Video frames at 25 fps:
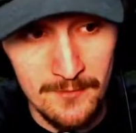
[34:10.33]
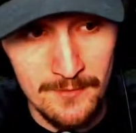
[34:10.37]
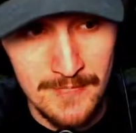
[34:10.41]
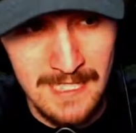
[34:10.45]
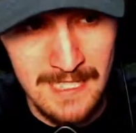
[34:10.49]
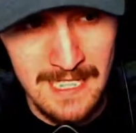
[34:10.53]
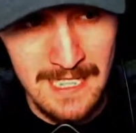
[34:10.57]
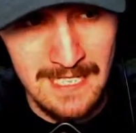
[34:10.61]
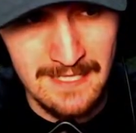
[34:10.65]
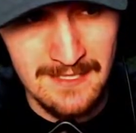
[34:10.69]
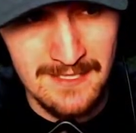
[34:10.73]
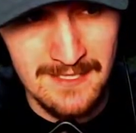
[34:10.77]
We
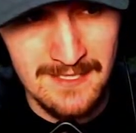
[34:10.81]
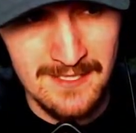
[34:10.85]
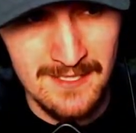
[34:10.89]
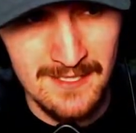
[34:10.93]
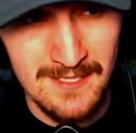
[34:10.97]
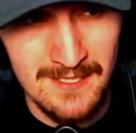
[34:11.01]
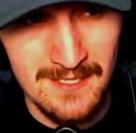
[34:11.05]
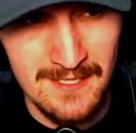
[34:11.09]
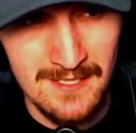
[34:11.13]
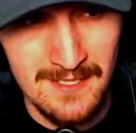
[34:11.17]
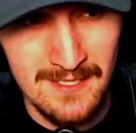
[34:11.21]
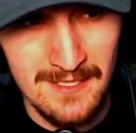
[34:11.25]
got,
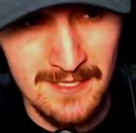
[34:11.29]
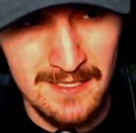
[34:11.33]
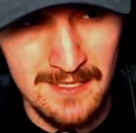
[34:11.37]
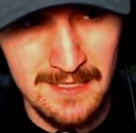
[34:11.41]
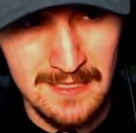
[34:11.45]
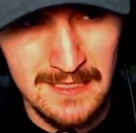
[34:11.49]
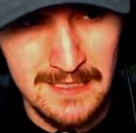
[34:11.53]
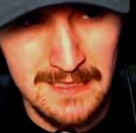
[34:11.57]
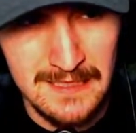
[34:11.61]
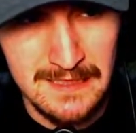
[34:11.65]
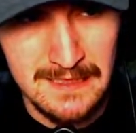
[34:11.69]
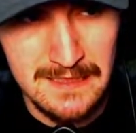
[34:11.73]
what
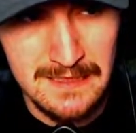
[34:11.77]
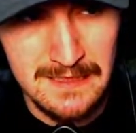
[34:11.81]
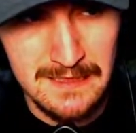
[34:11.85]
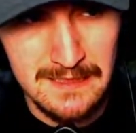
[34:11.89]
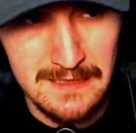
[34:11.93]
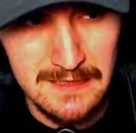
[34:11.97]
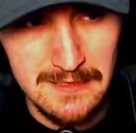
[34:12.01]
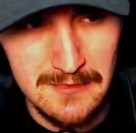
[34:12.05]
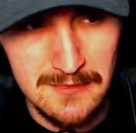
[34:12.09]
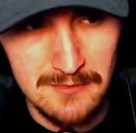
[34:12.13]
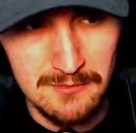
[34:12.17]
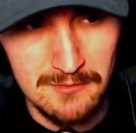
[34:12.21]

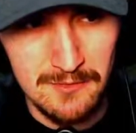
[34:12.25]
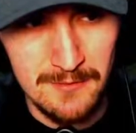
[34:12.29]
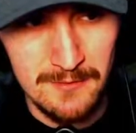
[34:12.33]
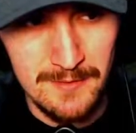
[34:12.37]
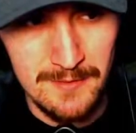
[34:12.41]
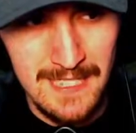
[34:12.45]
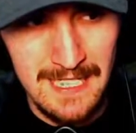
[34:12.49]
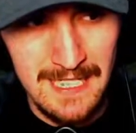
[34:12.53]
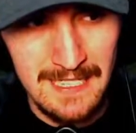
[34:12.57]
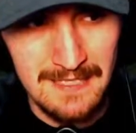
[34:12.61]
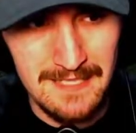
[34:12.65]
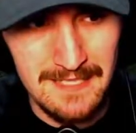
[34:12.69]
do we
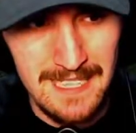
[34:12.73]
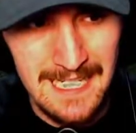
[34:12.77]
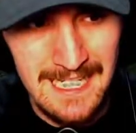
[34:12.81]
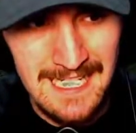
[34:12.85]
got?